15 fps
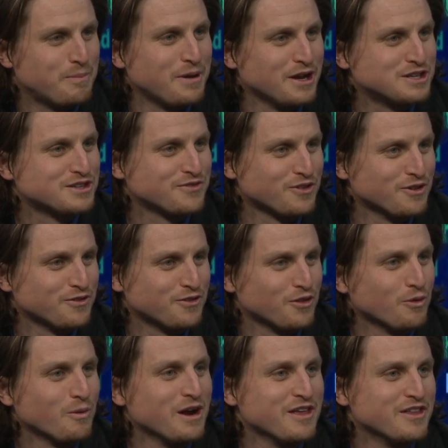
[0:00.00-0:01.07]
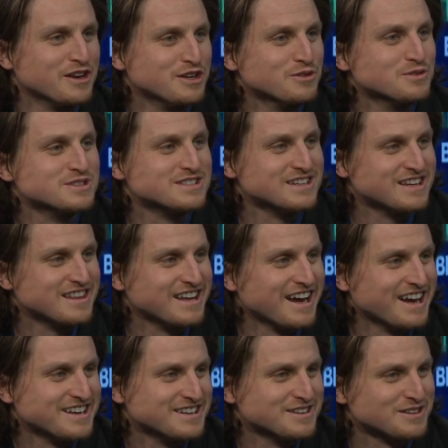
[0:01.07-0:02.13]
pitch for the way that you see the
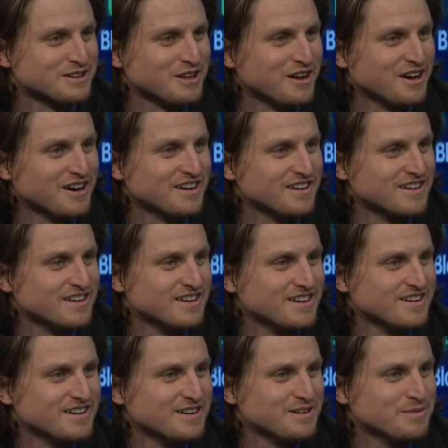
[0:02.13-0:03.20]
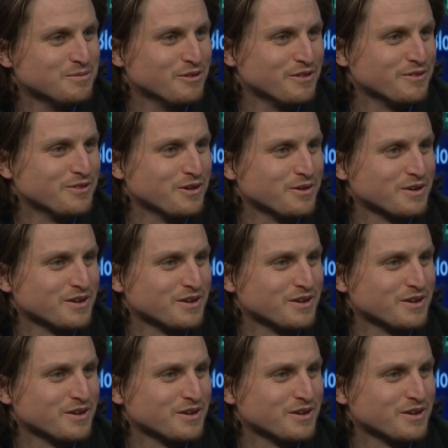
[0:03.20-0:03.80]
ideal law moving forward.